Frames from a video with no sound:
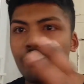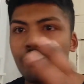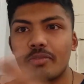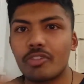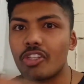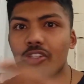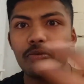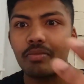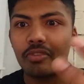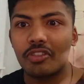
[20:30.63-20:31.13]

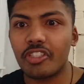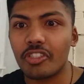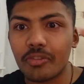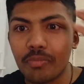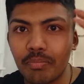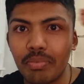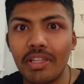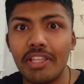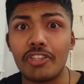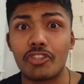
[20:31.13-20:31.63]
please,
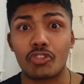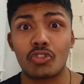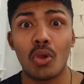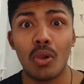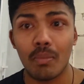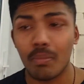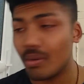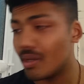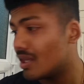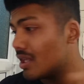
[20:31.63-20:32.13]
just, just
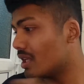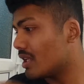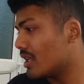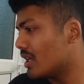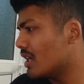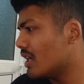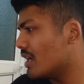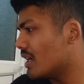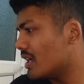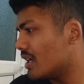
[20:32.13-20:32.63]
please stop.
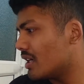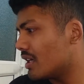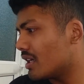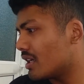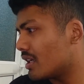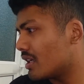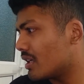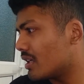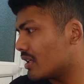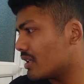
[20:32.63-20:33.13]

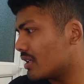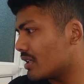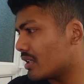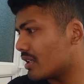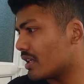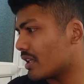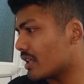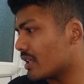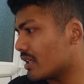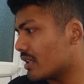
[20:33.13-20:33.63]

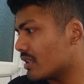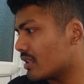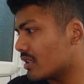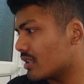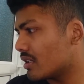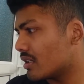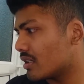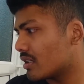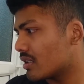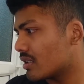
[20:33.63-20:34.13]
Like,
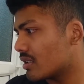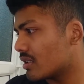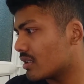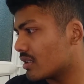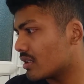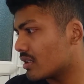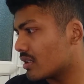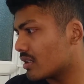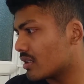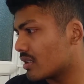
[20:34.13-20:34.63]

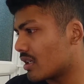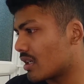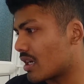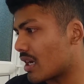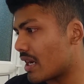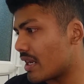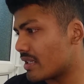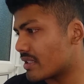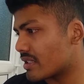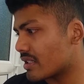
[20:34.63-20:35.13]

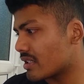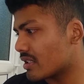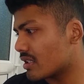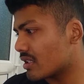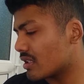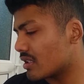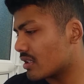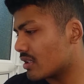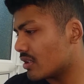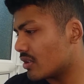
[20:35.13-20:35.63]

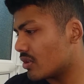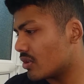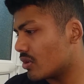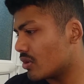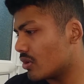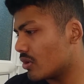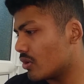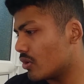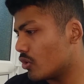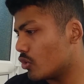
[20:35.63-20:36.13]
Grace,
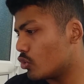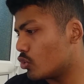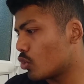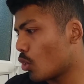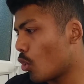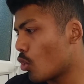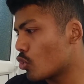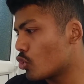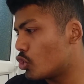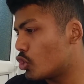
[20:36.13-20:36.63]

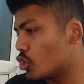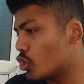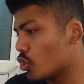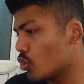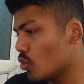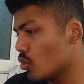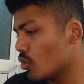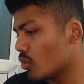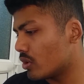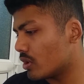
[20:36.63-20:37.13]
don't
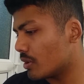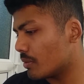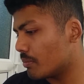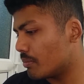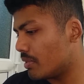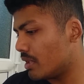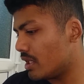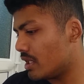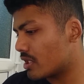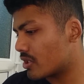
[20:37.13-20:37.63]

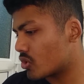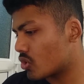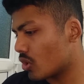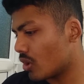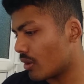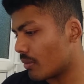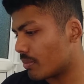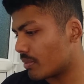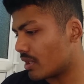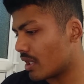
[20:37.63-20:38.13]
shoot.
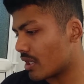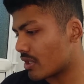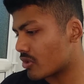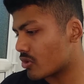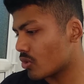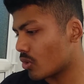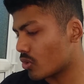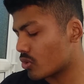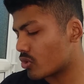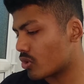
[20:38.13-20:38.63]
Please stop.
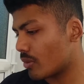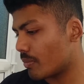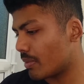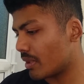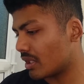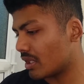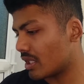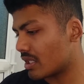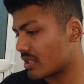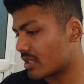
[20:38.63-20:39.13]
There's no
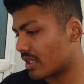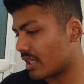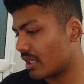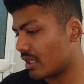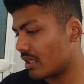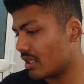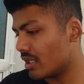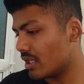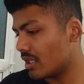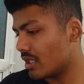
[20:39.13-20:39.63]
stopping
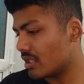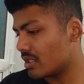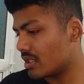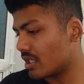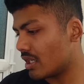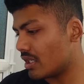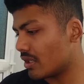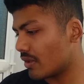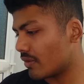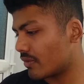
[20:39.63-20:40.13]
this kid.
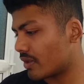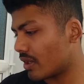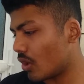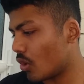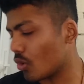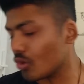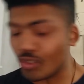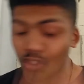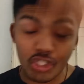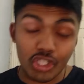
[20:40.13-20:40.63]
Chain
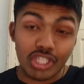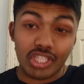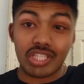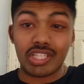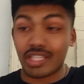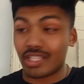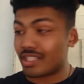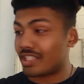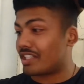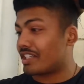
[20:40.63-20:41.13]
of... Oh
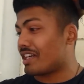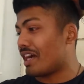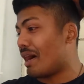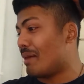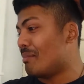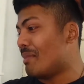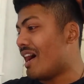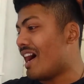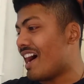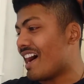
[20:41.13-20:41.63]
shit,
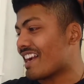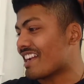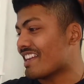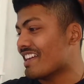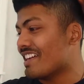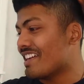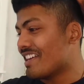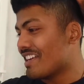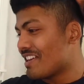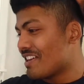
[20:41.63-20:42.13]
come
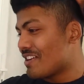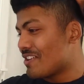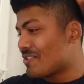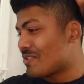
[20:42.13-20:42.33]
on.